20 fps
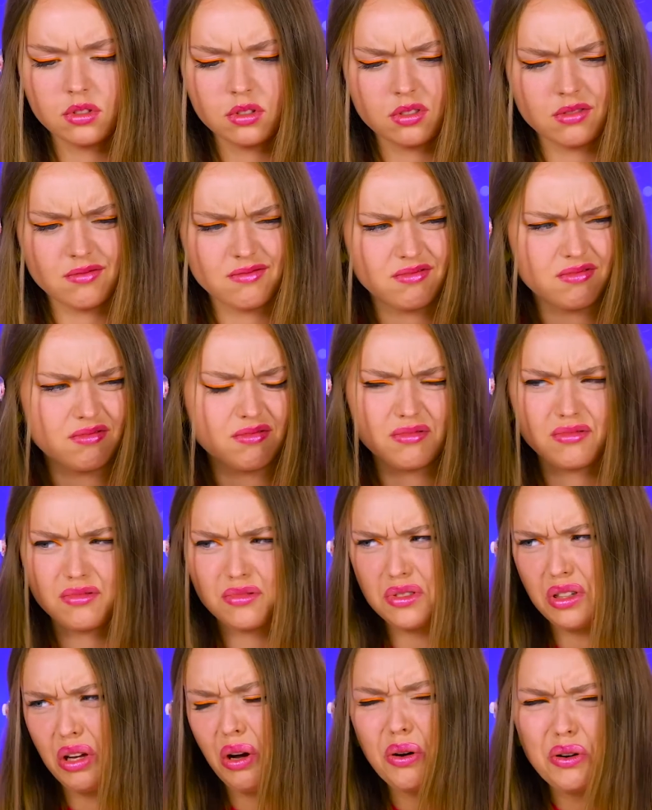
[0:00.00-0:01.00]
And,
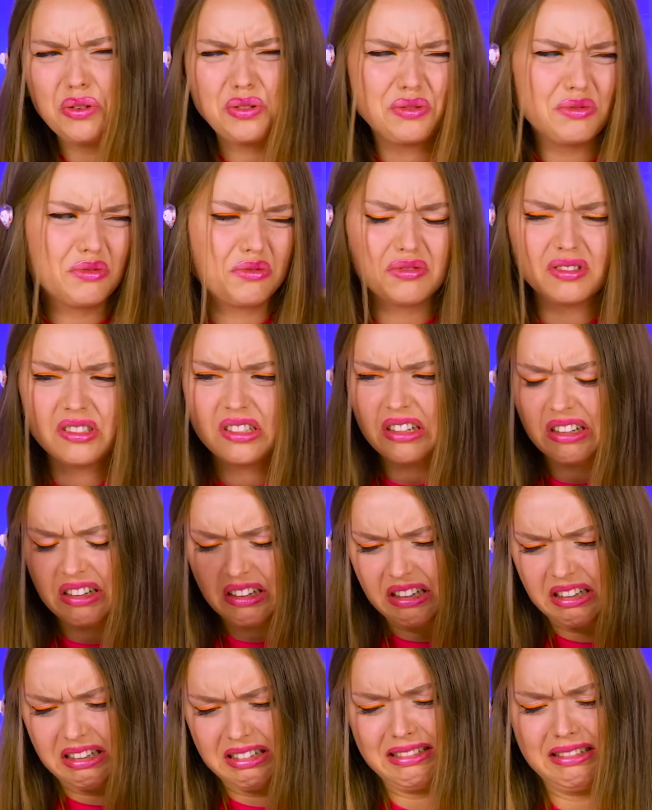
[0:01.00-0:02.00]
uh, what is that
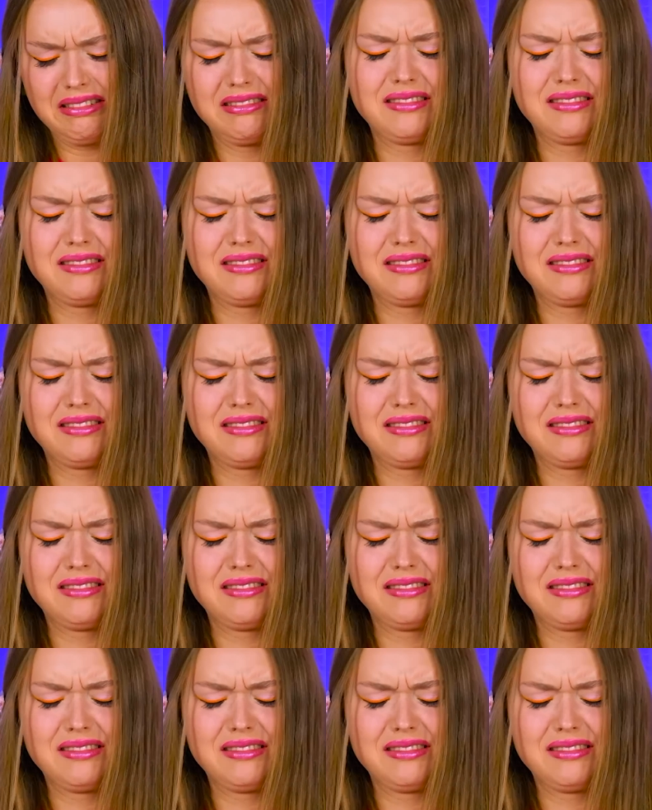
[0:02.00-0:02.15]
now?